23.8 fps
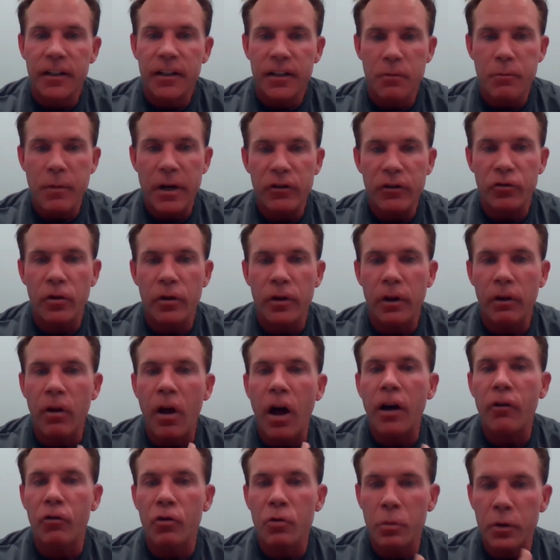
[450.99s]
to make sure the
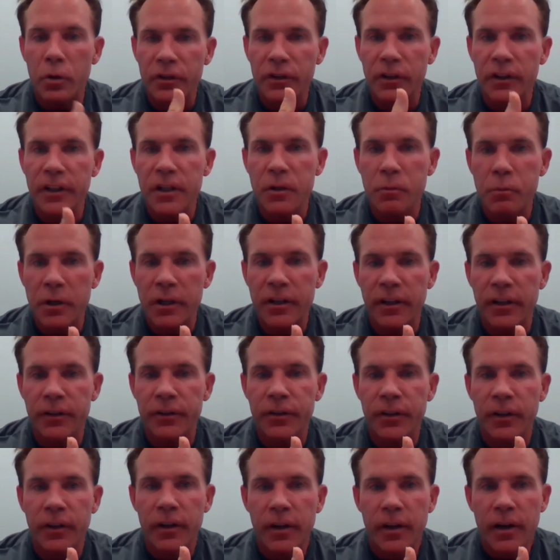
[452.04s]
locker room was clean,
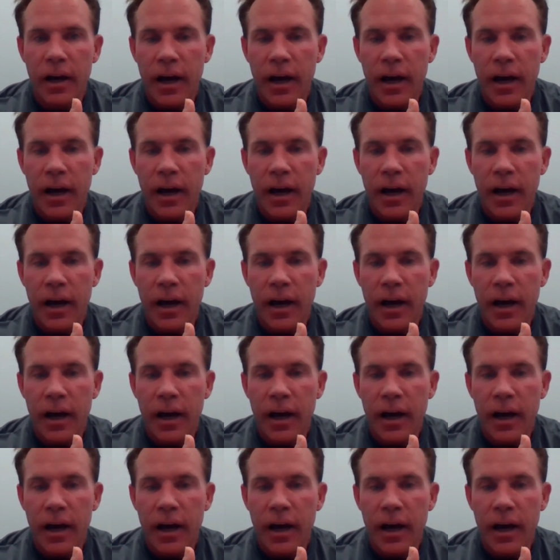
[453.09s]
because